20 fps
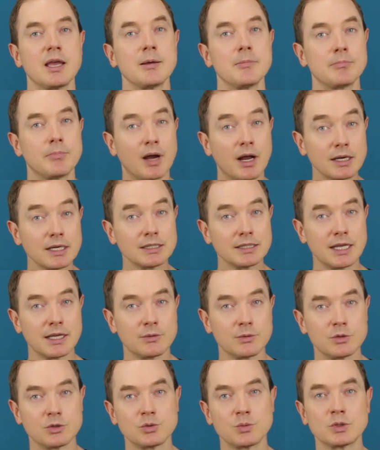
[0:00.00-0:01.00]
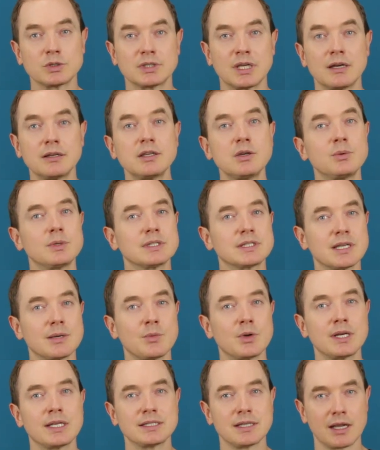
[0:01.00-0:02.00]
Body language will tell you when
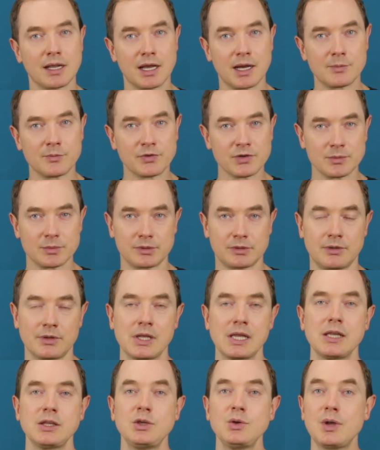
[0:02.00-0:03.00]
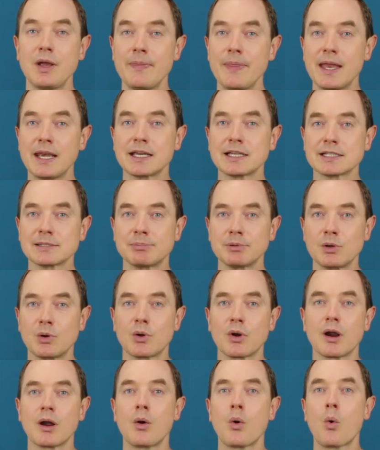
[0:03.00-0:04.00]
someone is uncomfortable. You can then
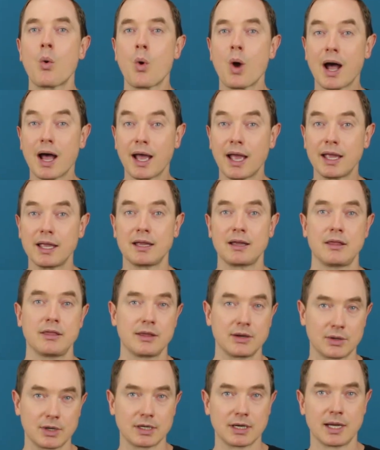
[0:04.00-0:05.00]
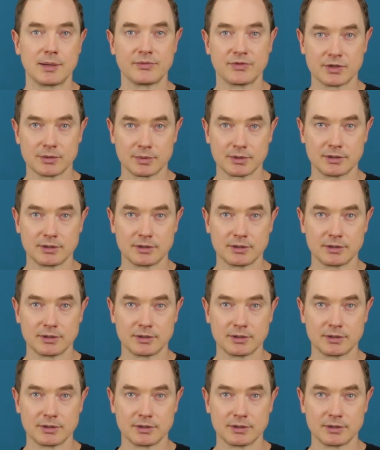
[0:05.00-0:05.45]
explore why they're uncomfortable.